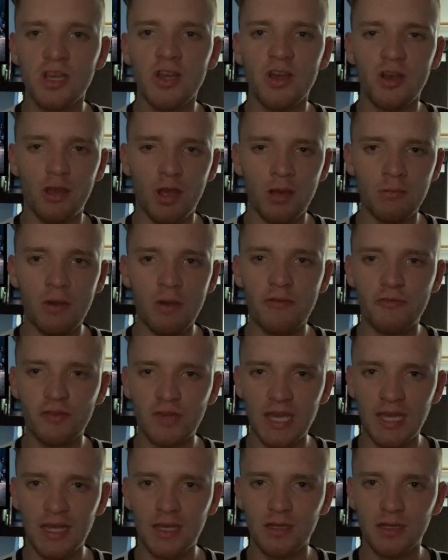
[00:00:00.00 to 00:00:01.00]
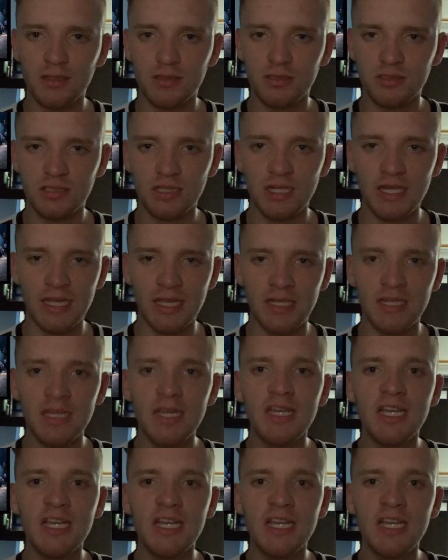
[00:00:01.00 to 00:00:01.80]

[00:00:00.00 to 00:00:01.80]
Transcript: home of King's Lynn,